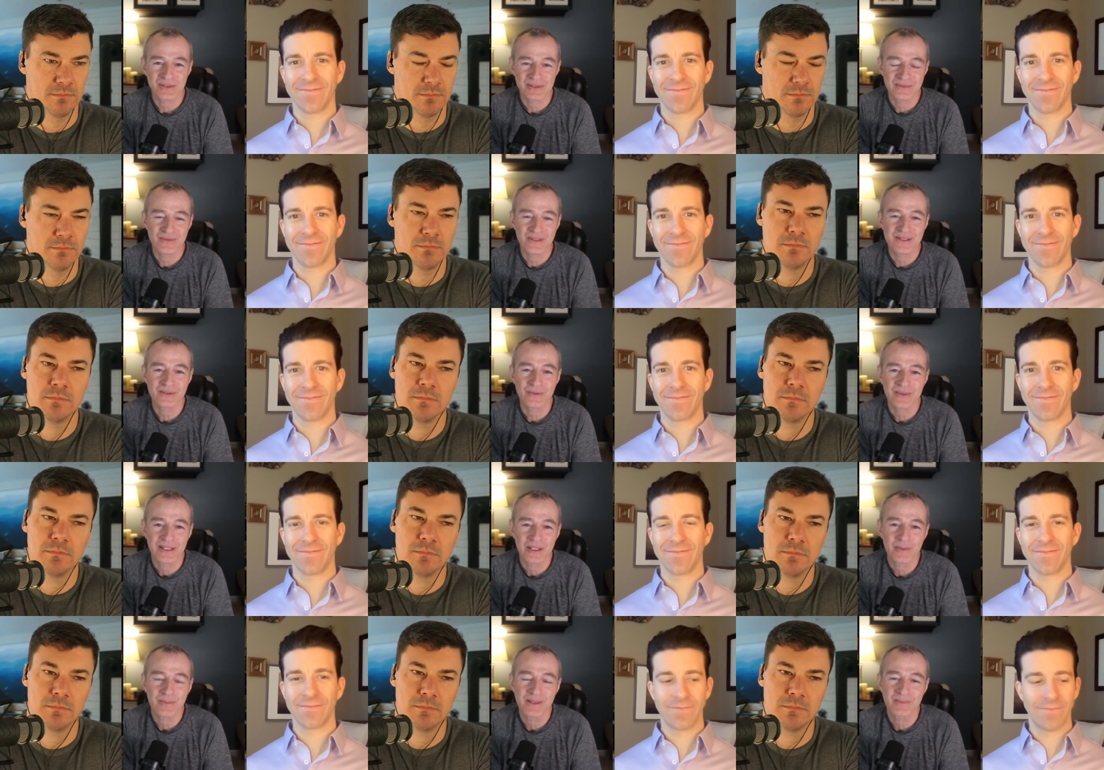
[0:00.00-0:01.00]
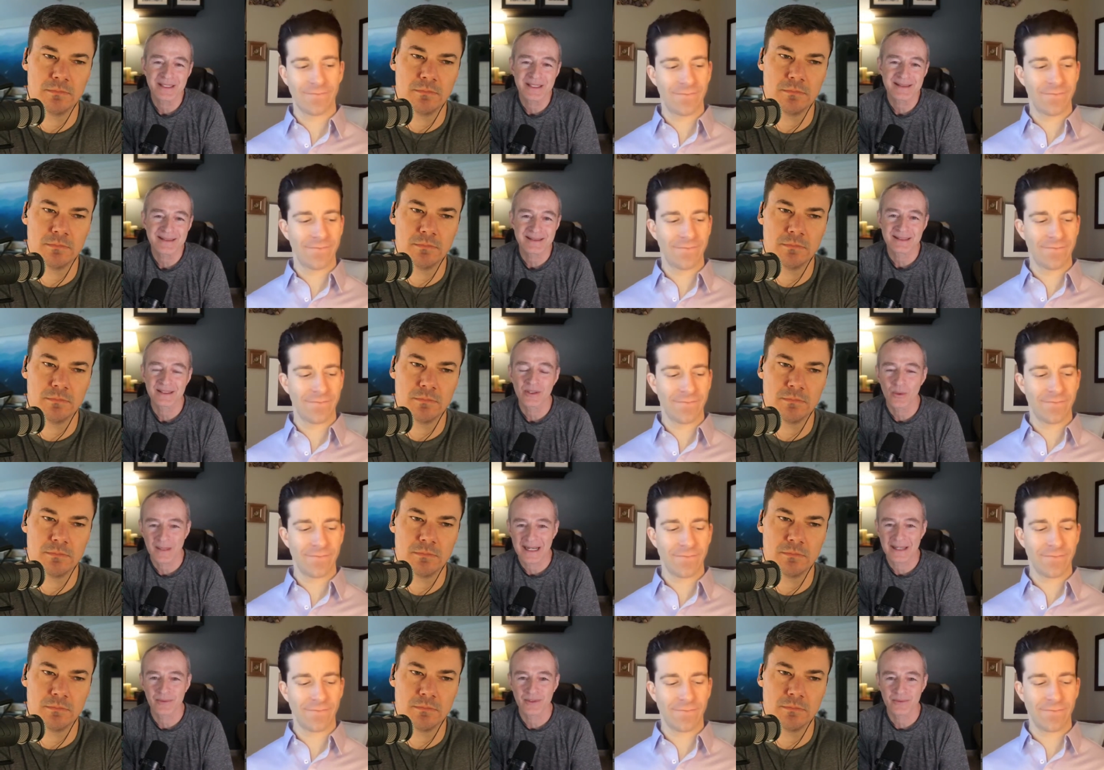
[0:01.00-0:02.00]
Speaker 1: a physical therapy business and go
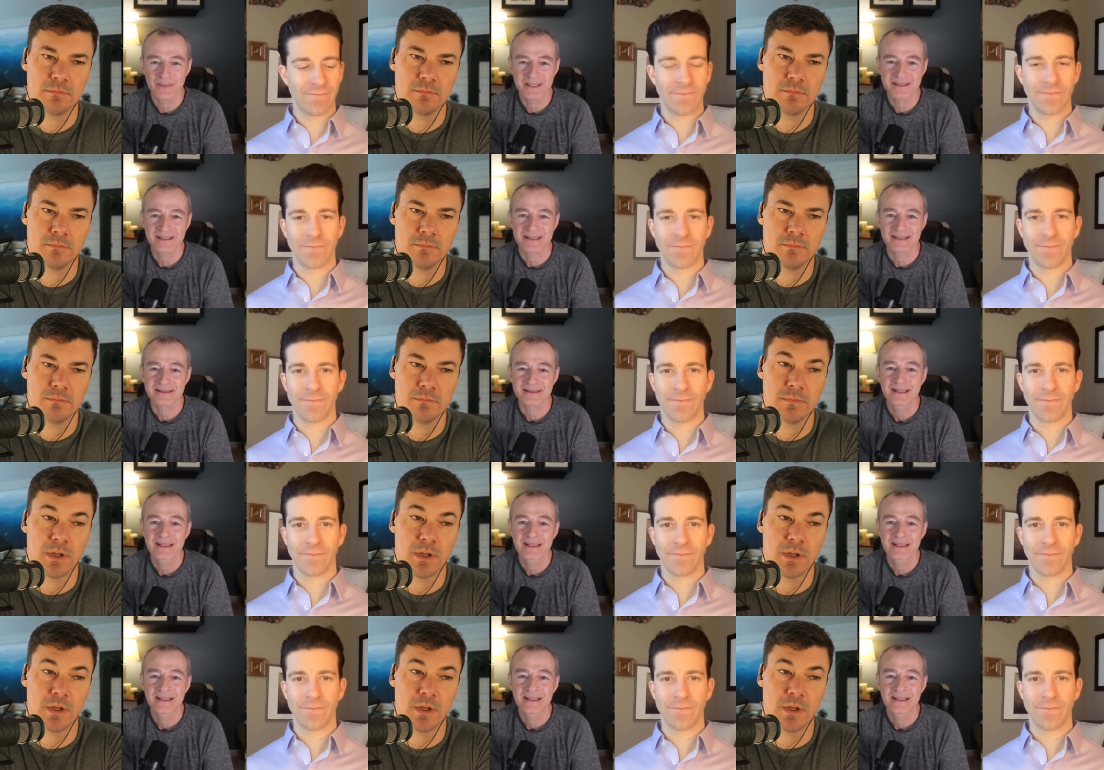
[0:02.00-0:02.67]
out of business.